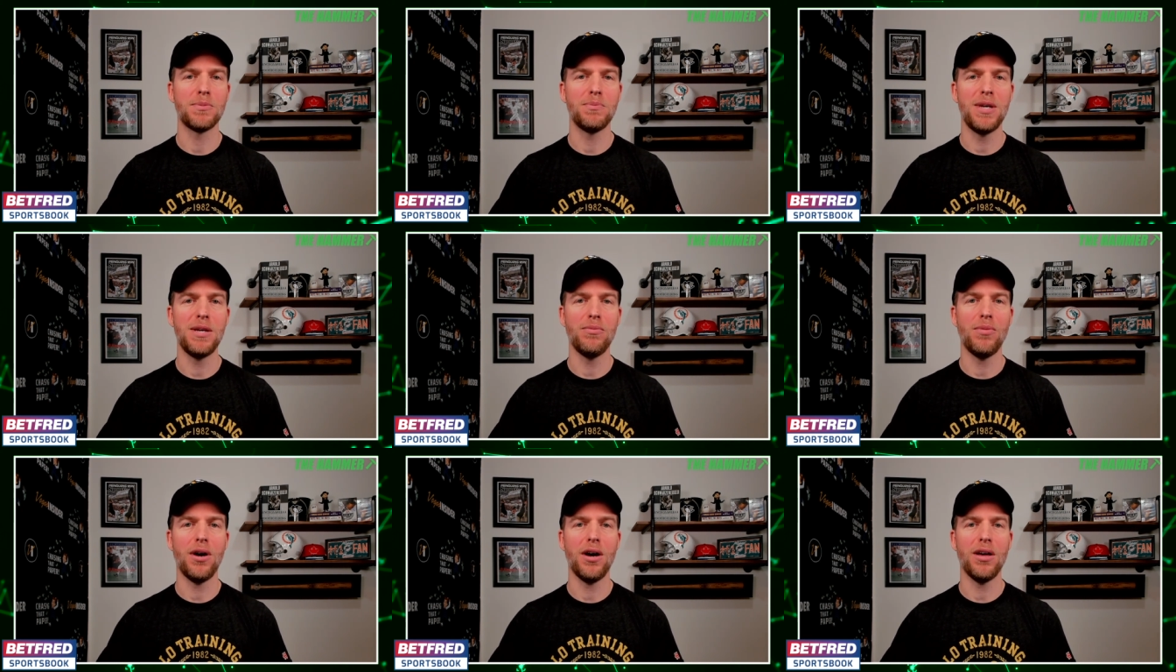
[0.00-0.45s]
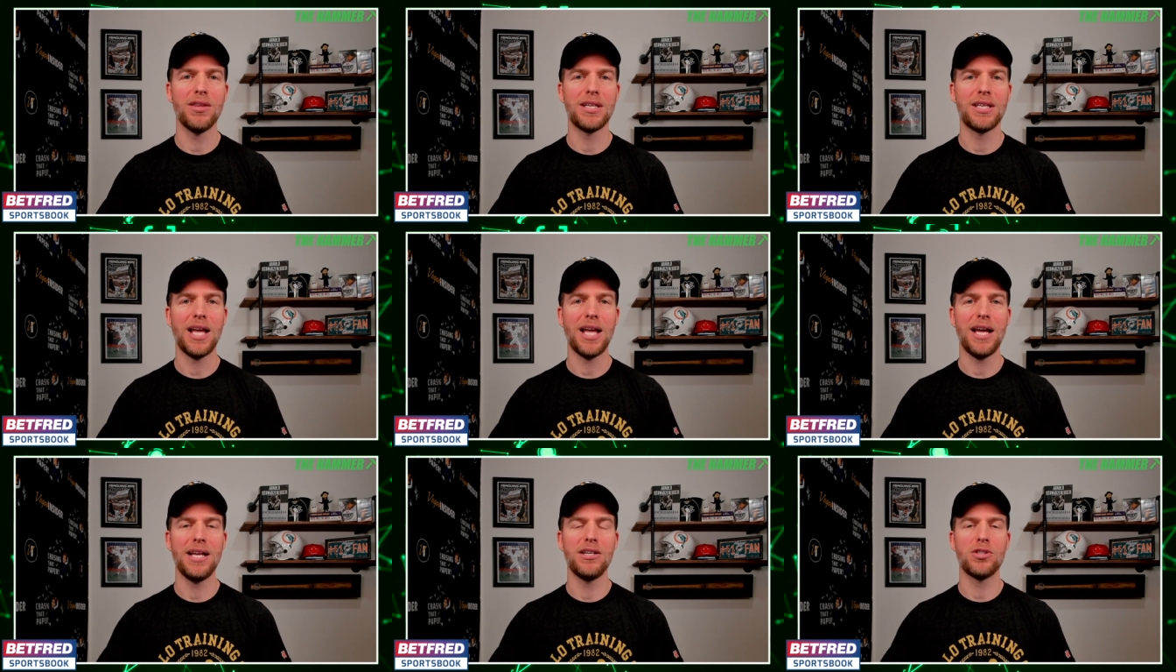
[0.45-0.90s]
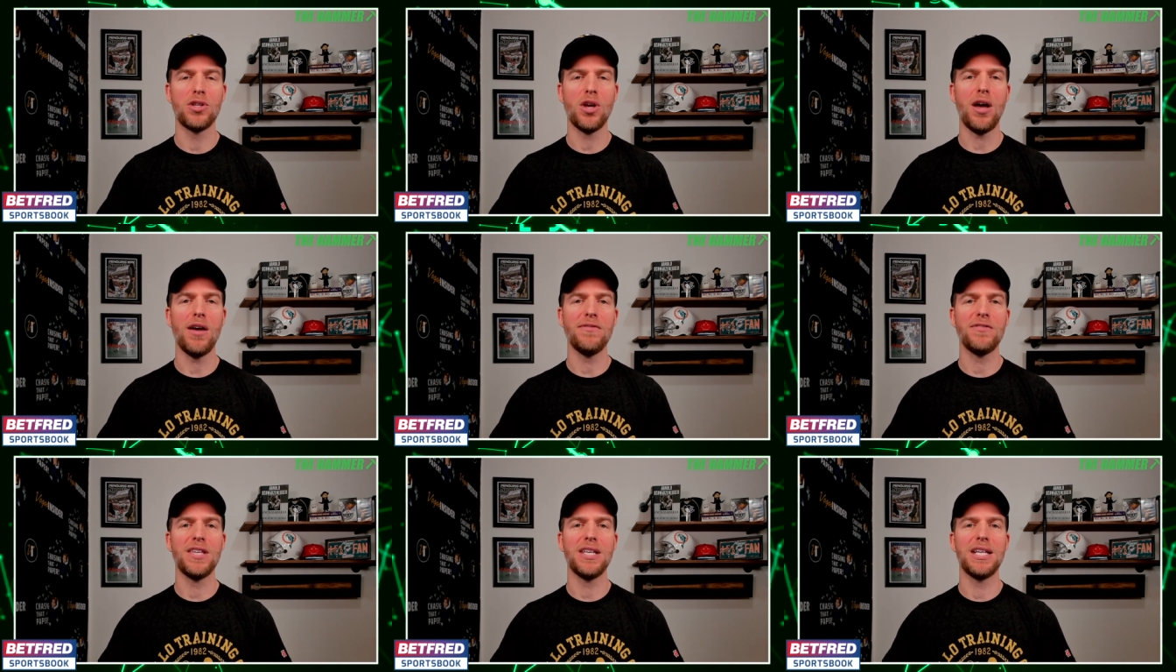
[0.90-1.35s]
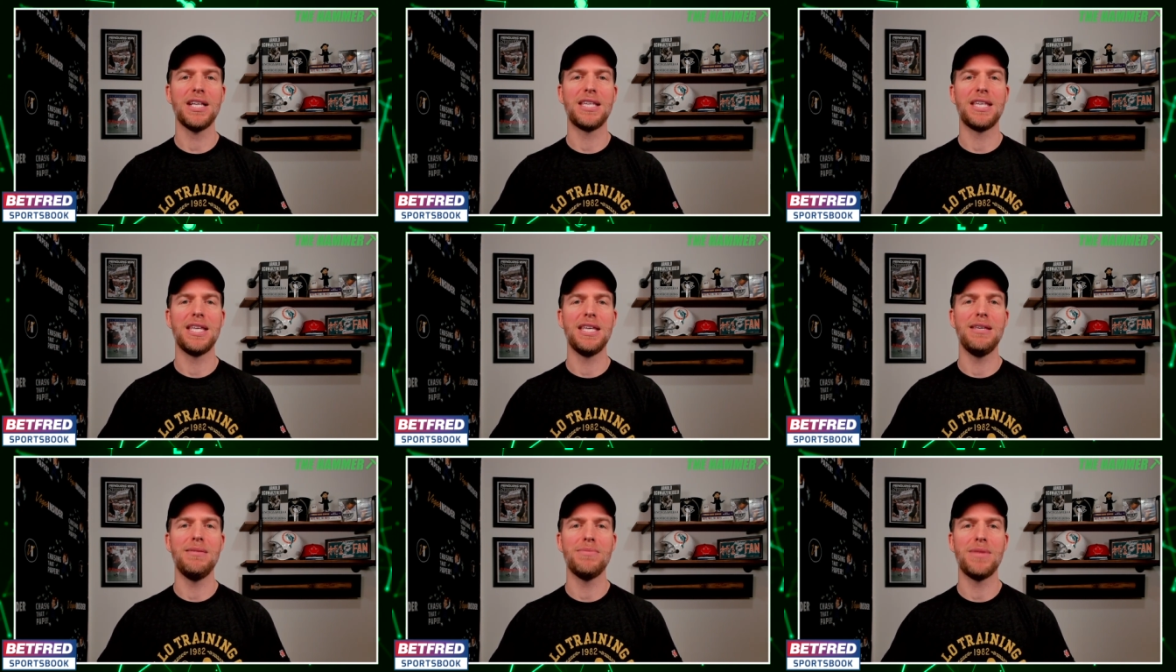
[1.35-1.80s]
Meanwhile, the Titans, often a
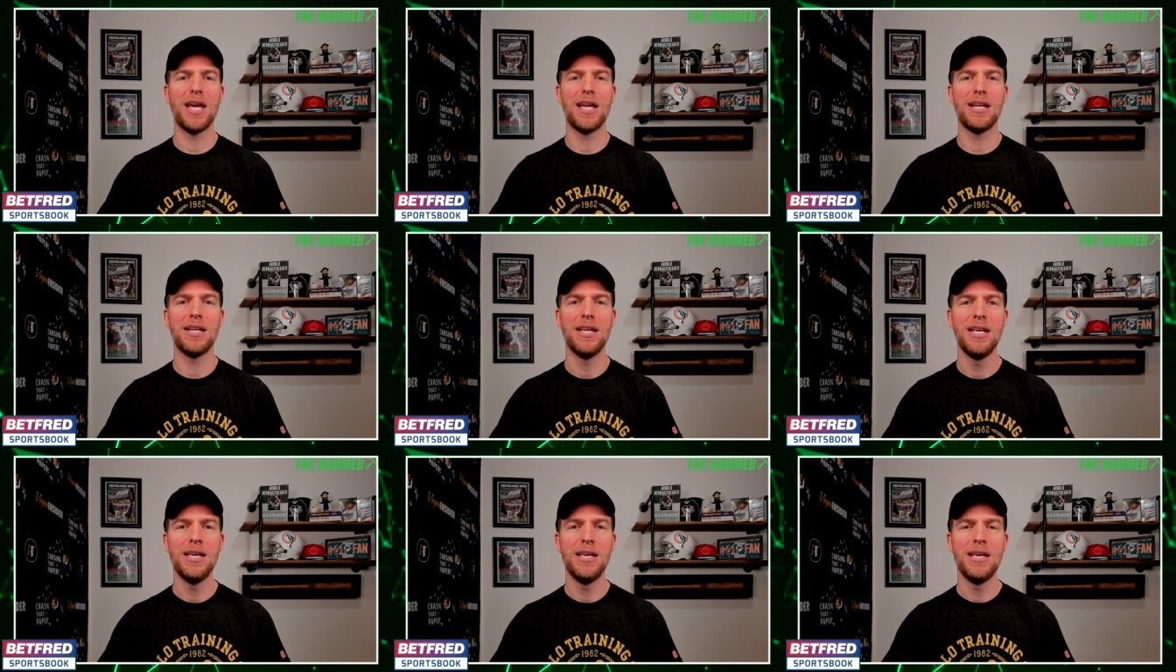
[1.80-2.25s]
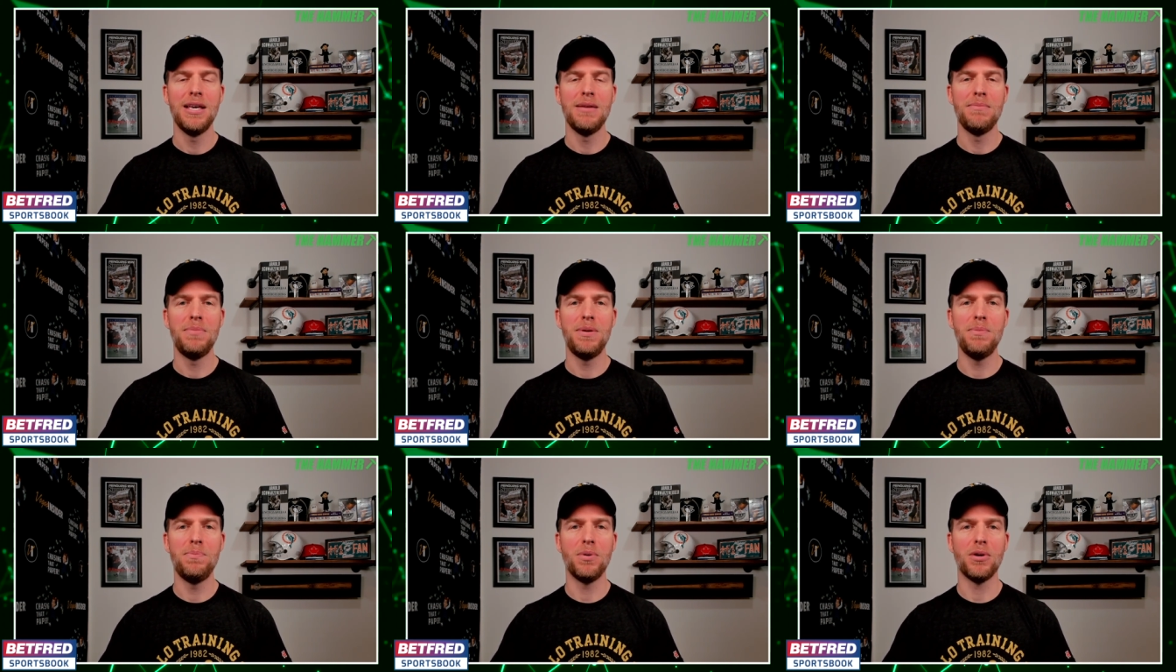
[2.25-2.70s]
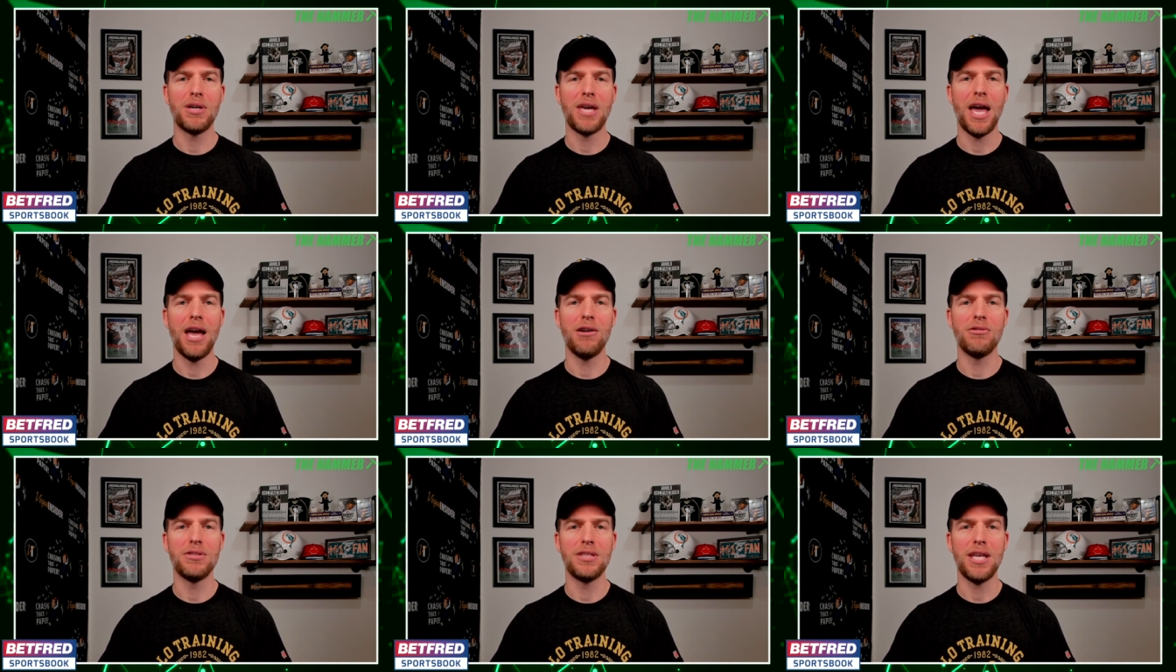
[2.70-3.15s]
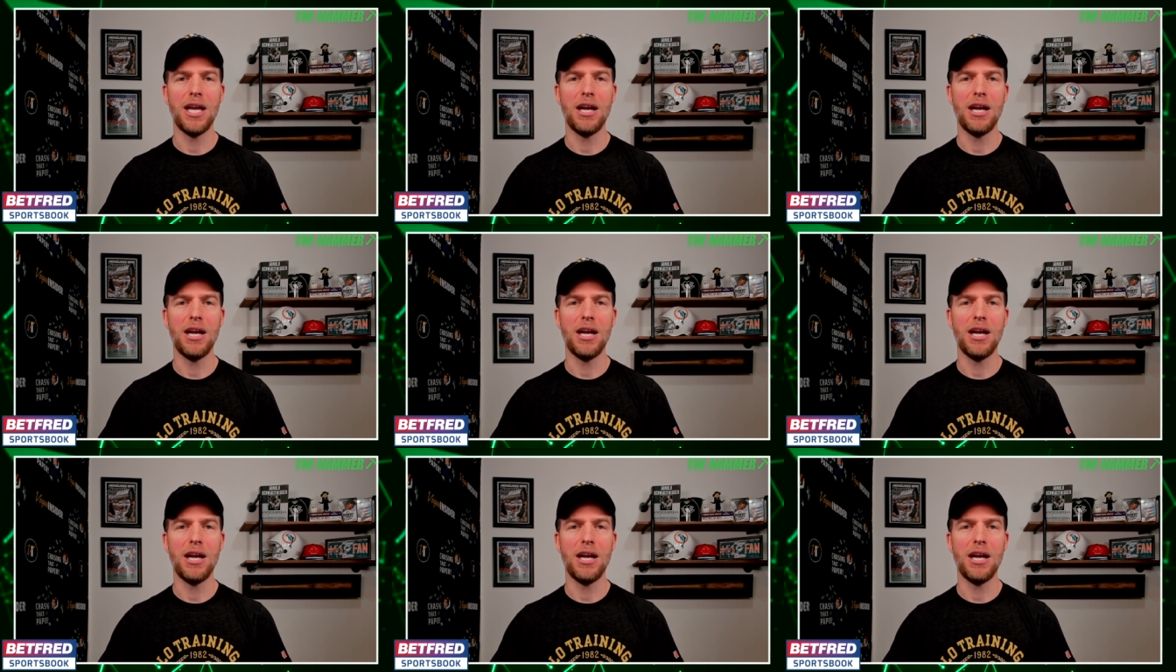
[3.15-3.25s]
team that people count